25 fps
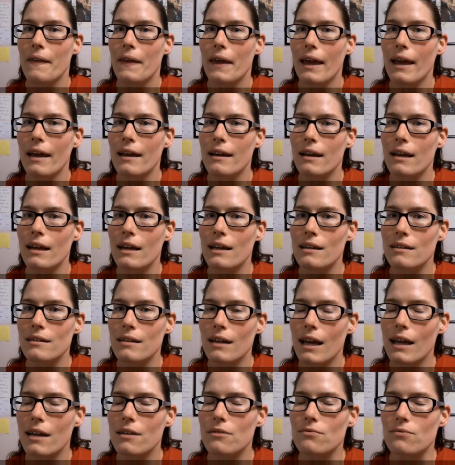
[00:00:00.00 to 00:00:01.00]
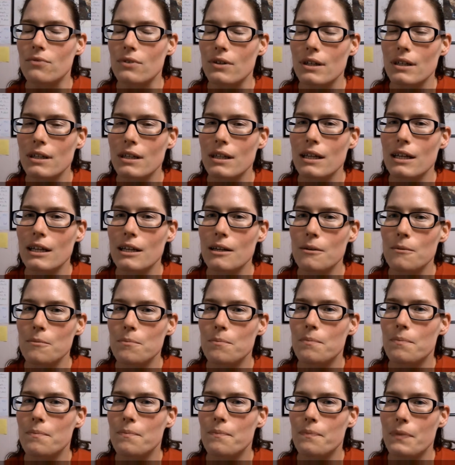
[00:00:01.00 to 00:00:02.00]
and it, it really
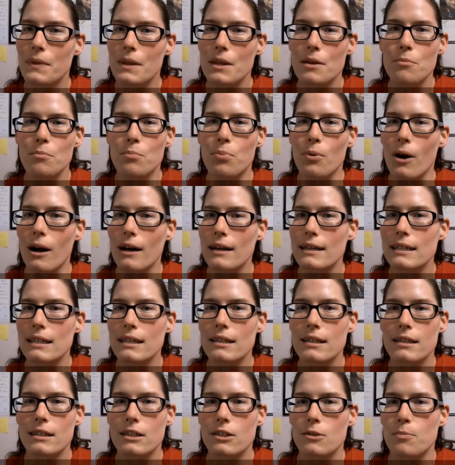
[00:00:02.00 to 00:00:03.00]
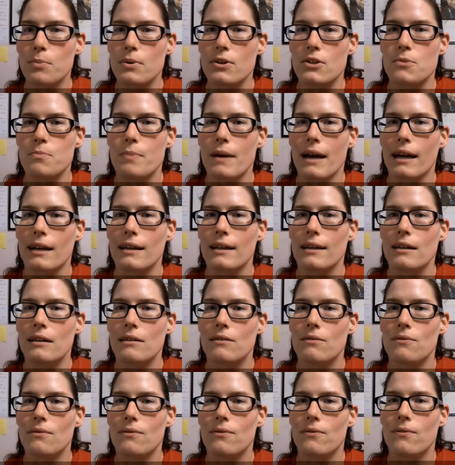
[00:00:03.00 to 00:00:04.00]
brought it into
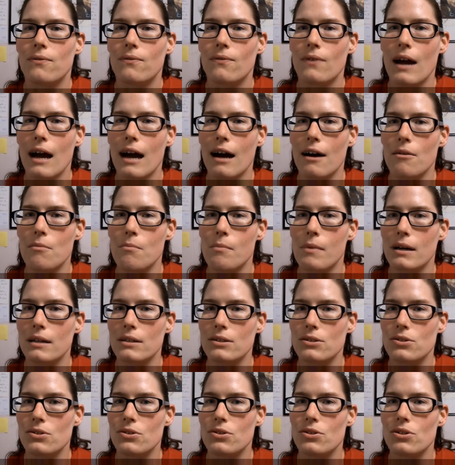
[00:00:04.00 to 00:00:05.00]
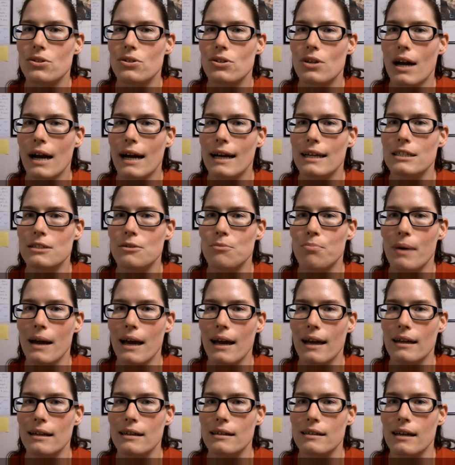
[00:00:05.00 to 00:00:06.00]
perspective how much I
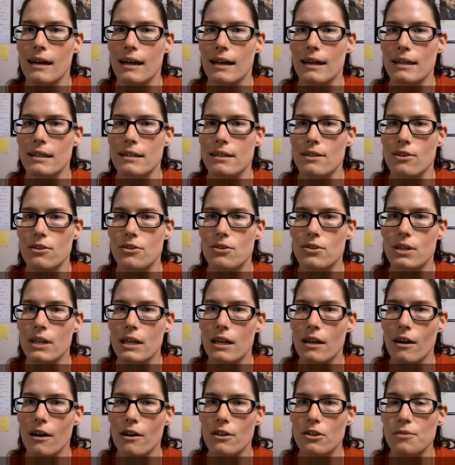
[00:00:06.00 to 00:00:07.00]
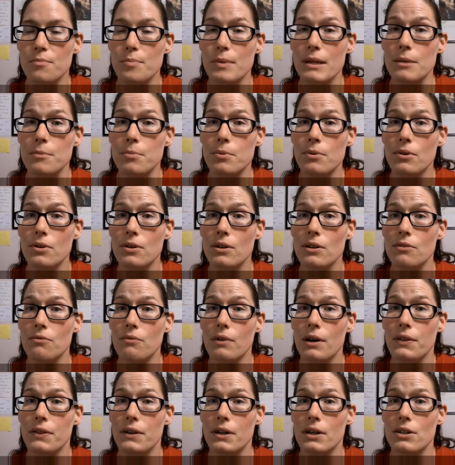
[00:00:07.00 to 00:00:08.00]
depend on seeing other people and
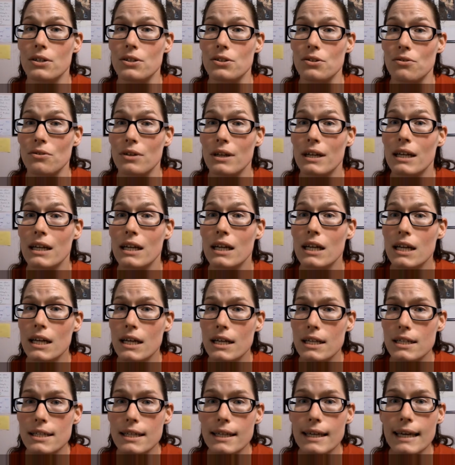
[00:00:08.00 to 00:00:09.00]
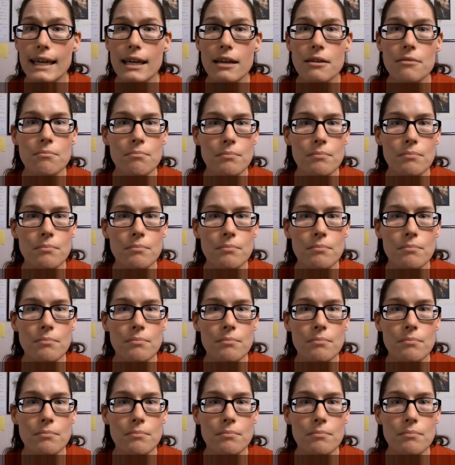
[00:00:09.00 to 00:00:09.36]
what they're doing to keep